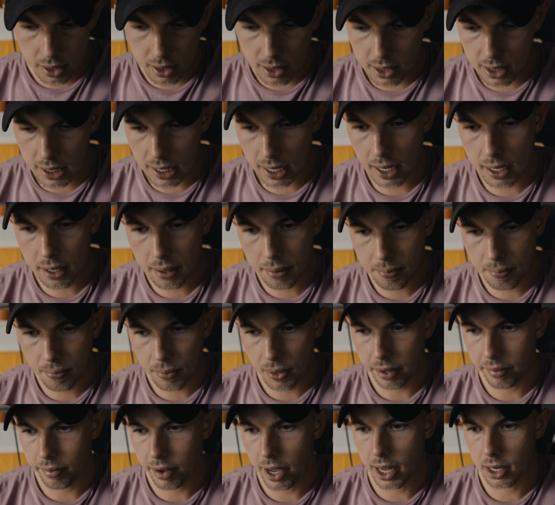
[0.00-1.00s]
done.
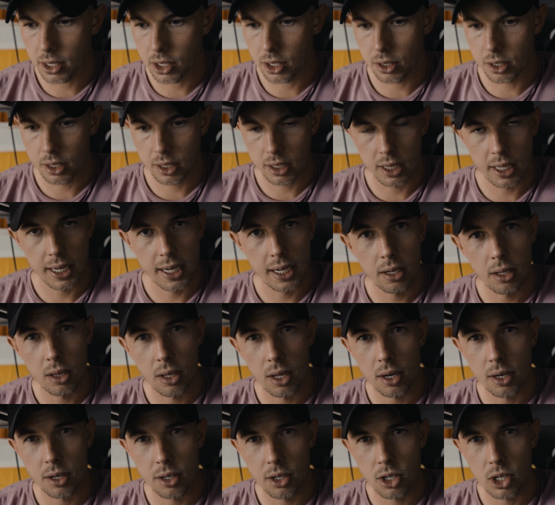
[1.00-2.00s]
I've had to delay a
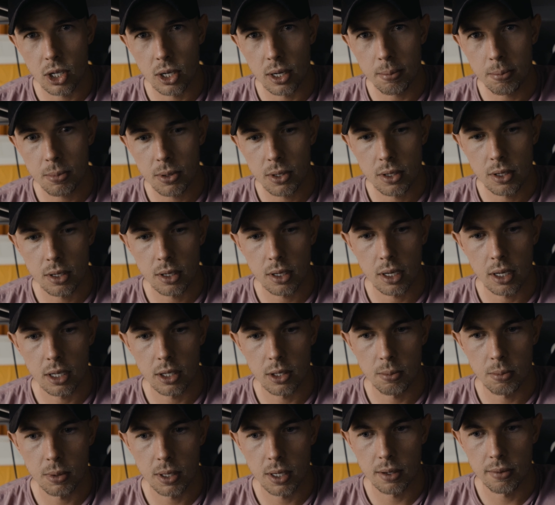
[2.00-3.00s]
lot of trips.
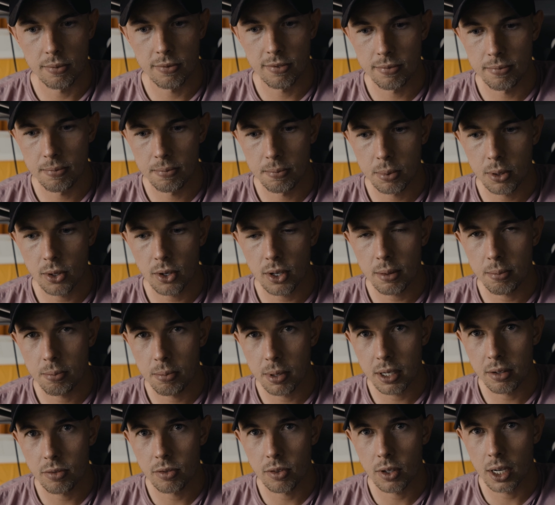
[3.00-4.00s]
It's been a pretty
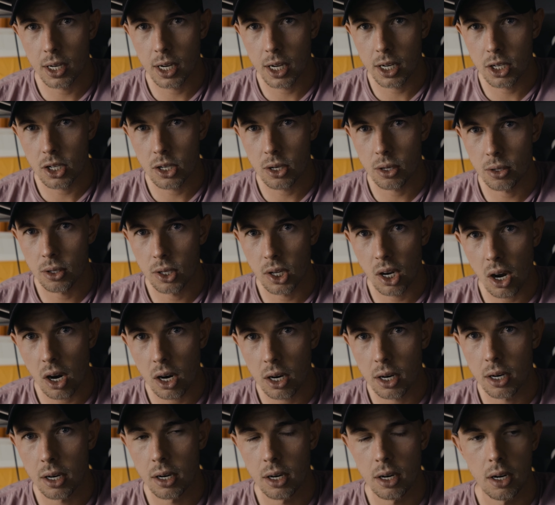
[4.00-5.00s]
big financial
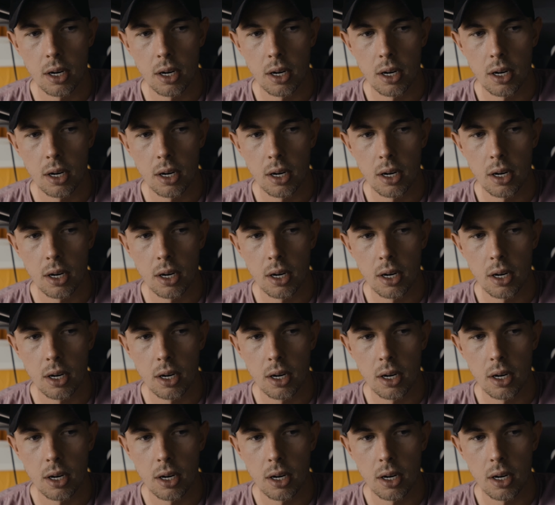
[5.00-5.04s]
knock,